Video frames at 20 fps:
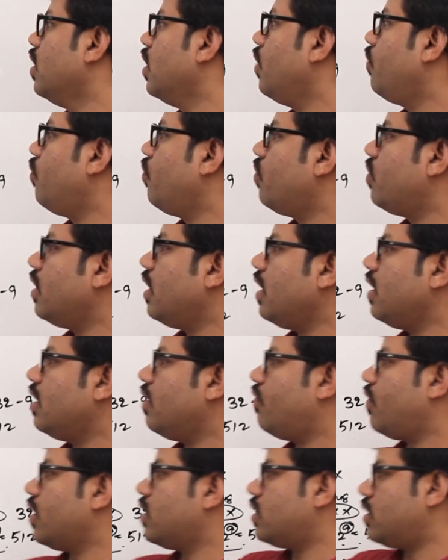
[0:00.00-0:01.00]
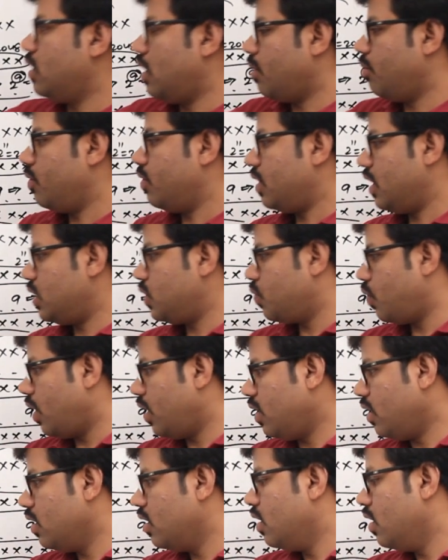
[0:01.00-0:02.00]
If you see in the first this
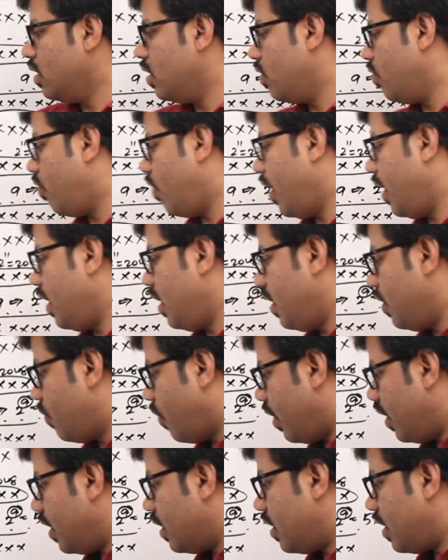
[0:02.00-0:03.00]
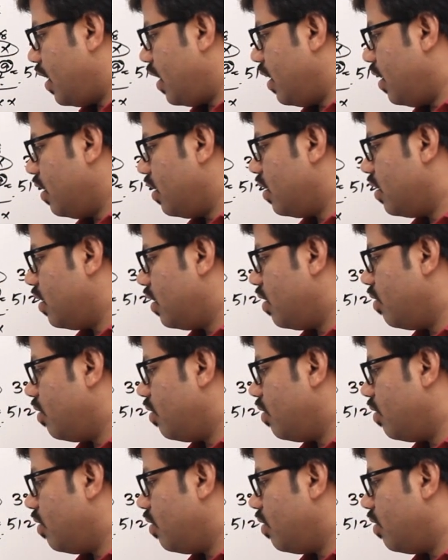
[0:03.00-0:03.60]
one, why 23?